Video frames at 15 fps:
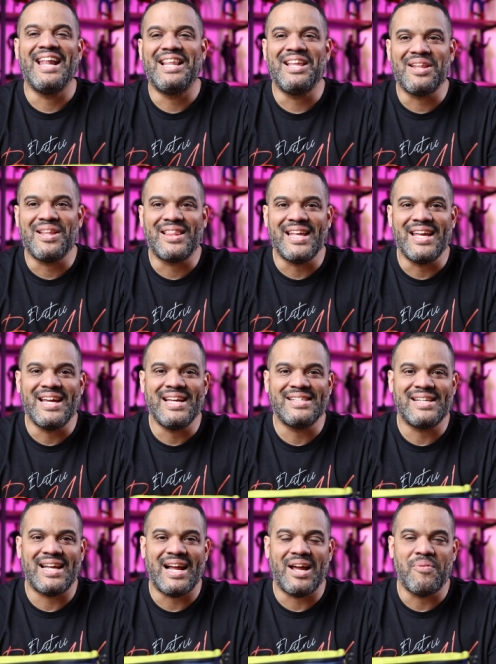and the other thing
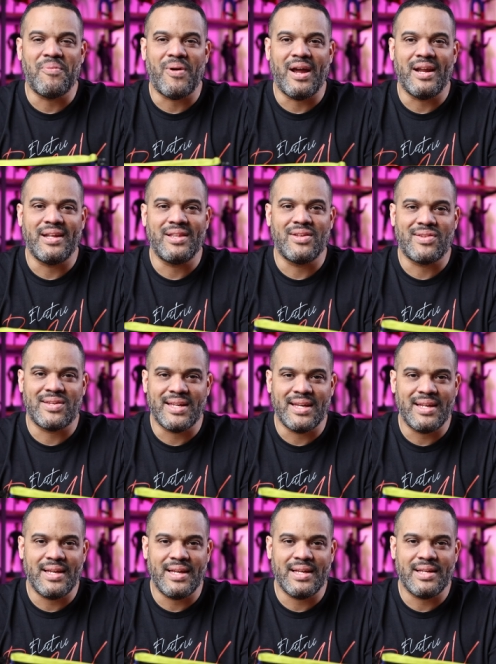is that I ride in the
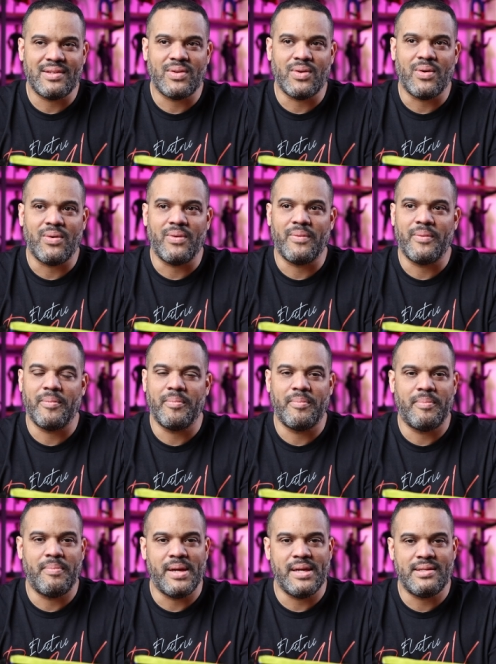city, so
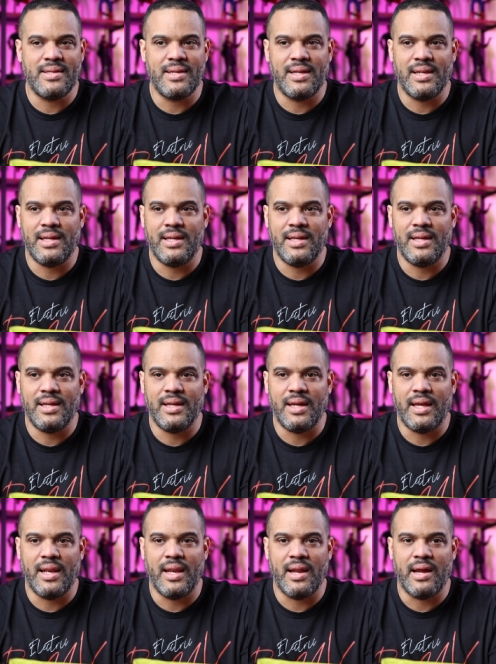basically
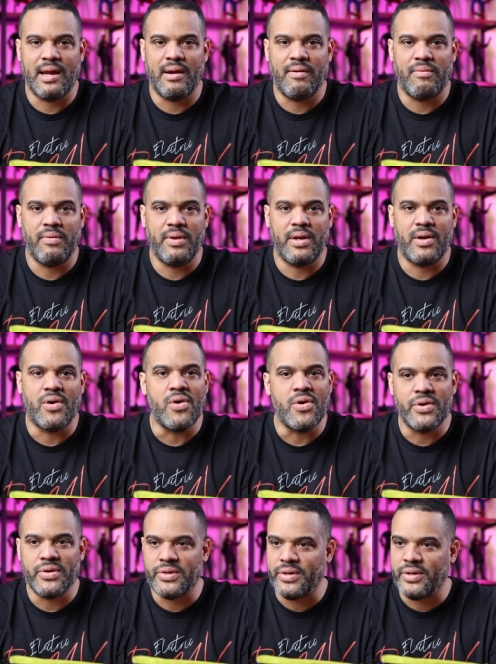in every
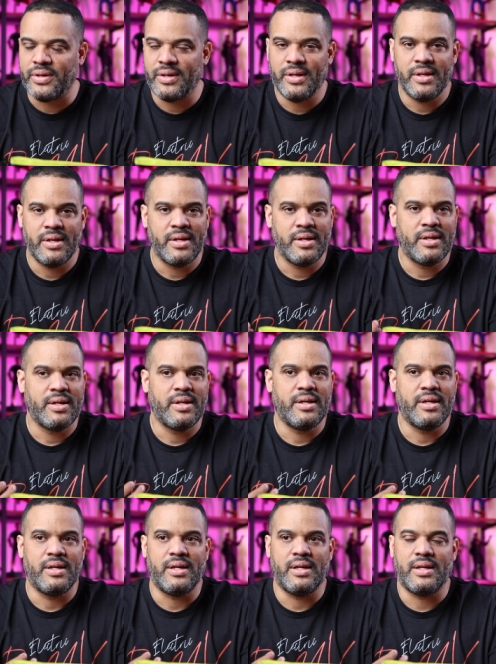corner
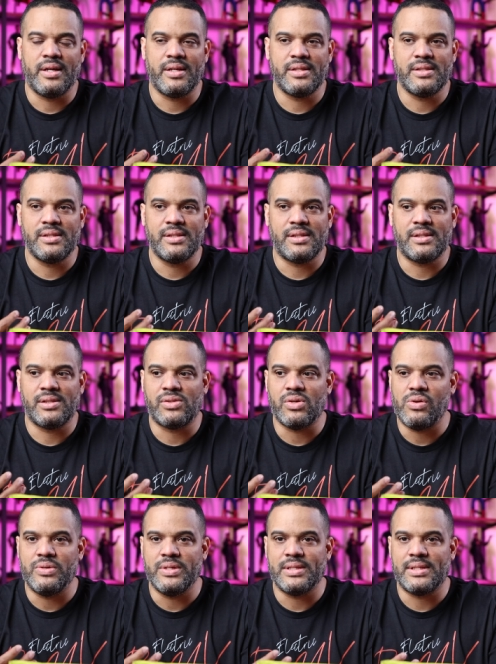uh, there's
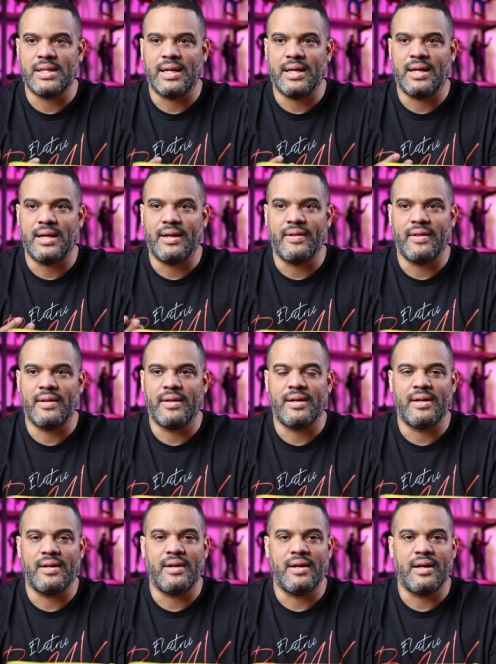always a,
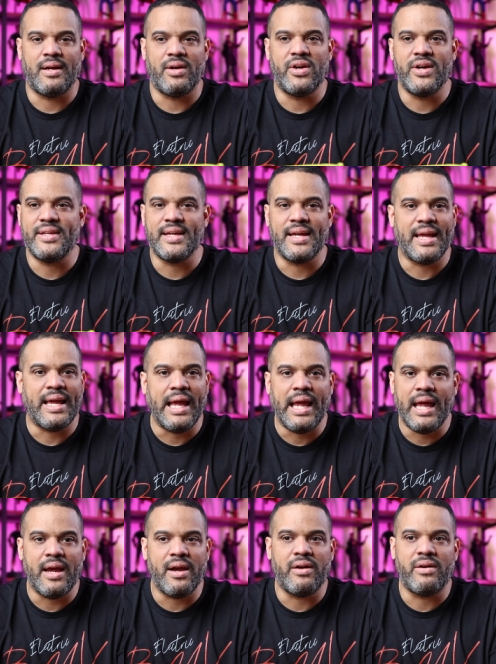uh, urgent
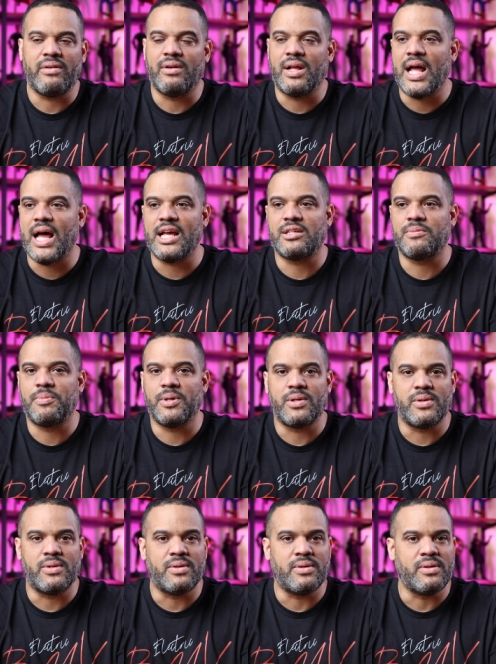care or
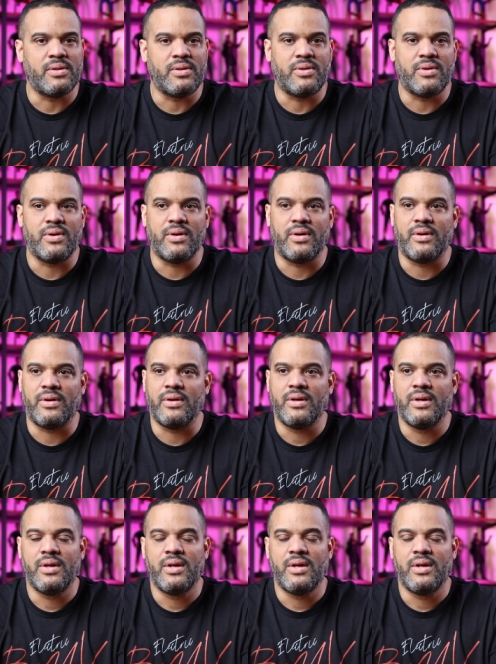hospital or